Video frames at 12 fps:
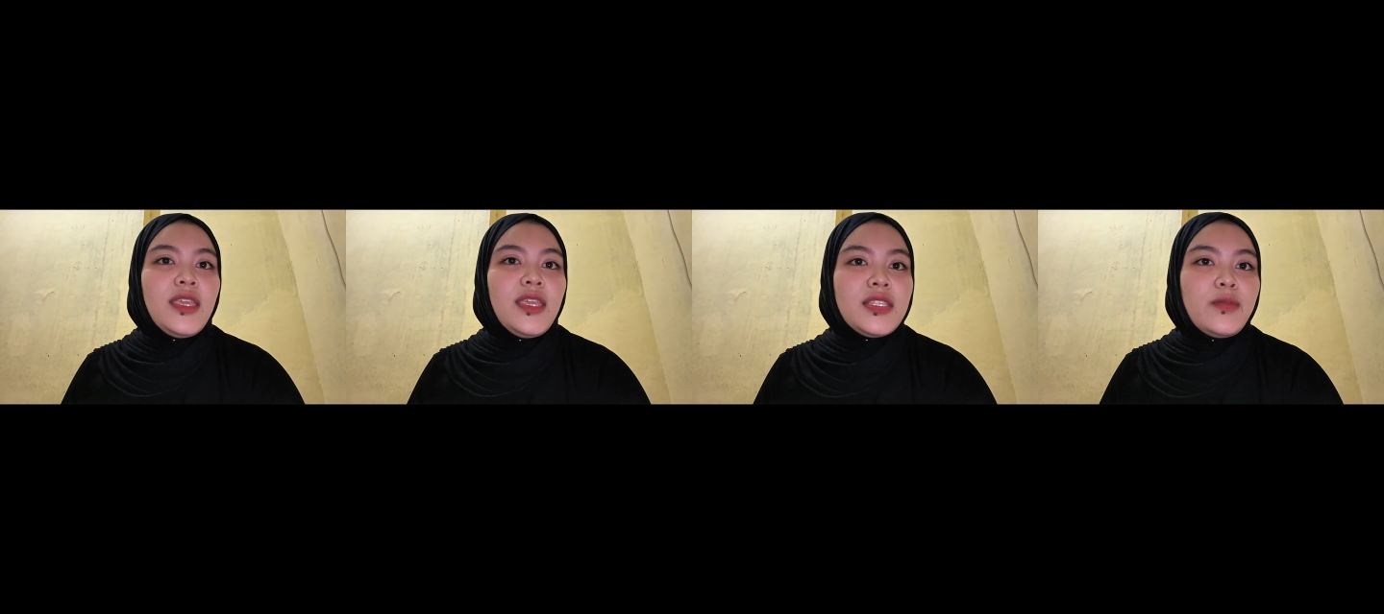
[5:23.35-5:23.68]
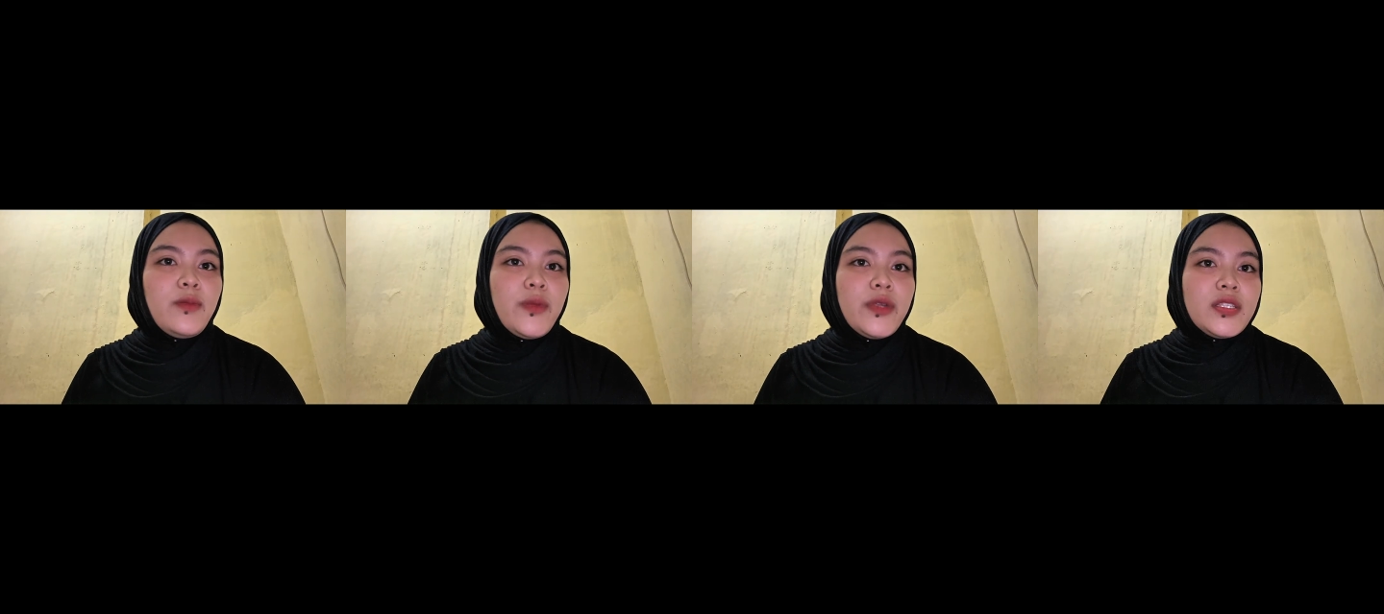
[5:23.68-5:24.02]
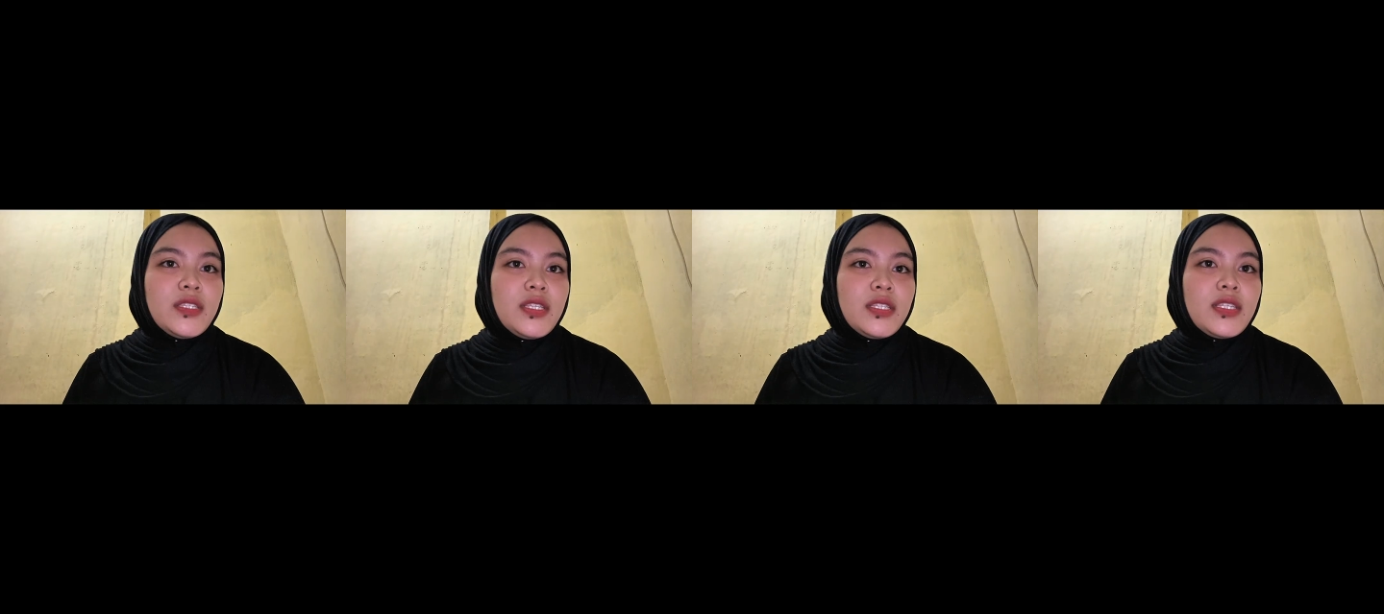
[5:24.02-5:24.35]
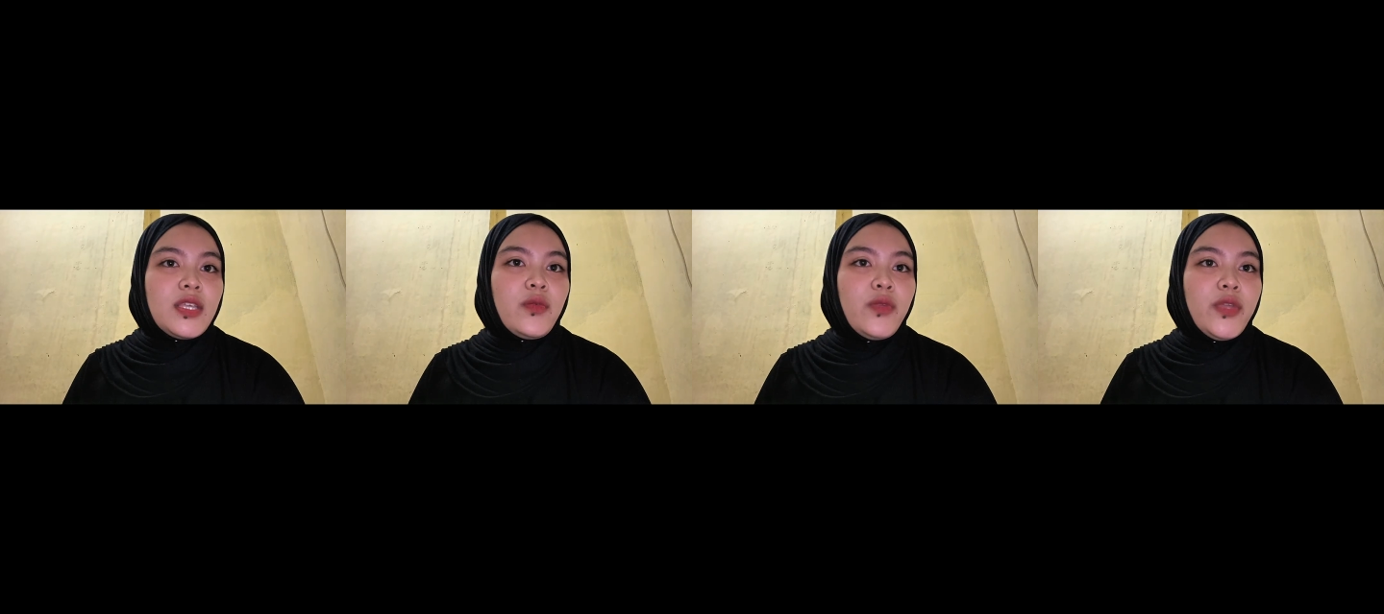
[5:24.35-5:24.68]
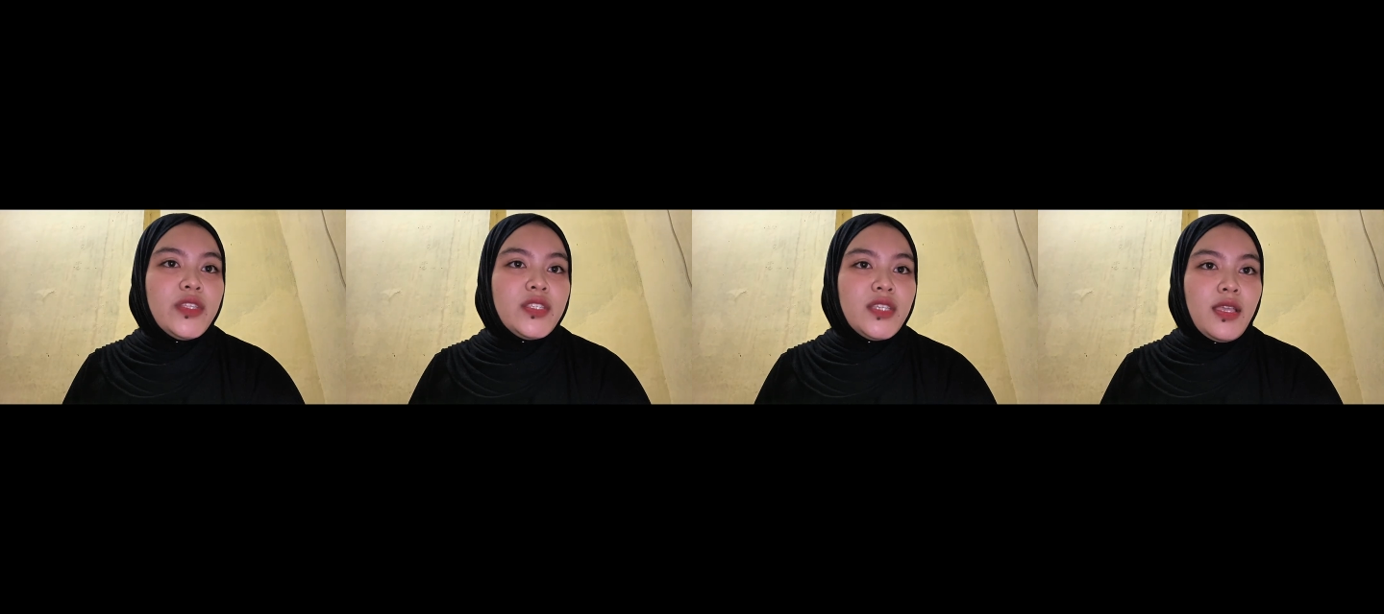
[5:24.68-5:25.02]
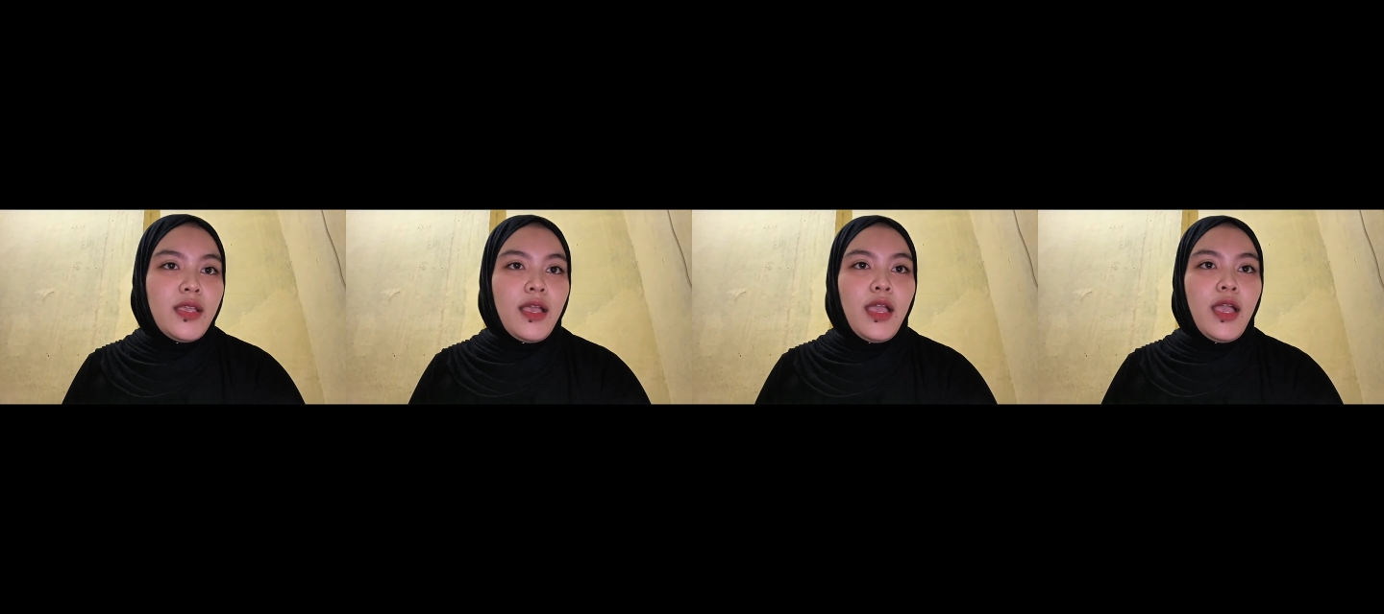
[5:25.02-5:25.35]
its precise weight
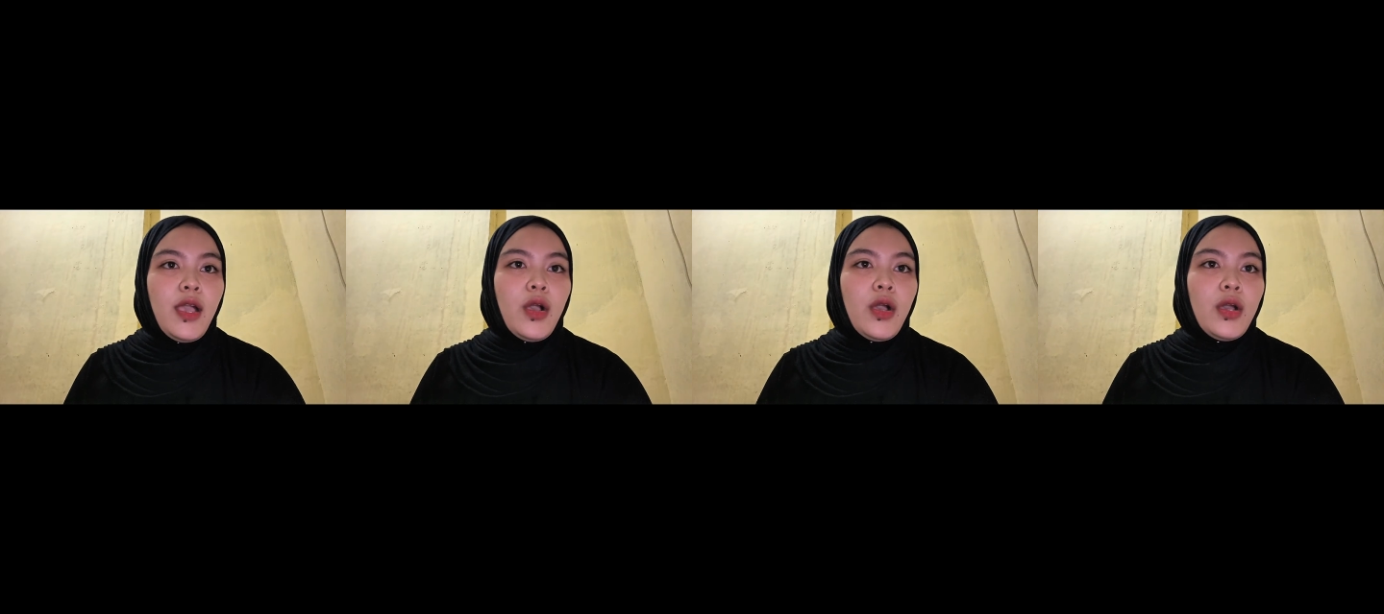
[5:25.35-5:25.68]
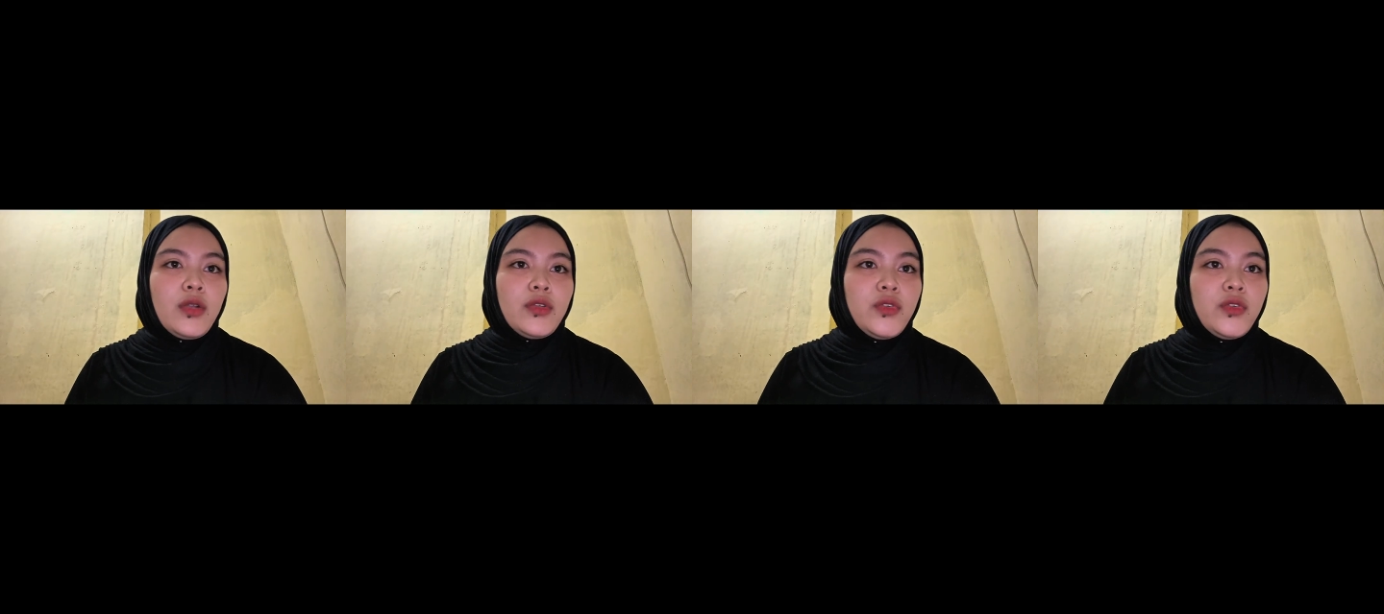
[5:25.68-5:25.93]
or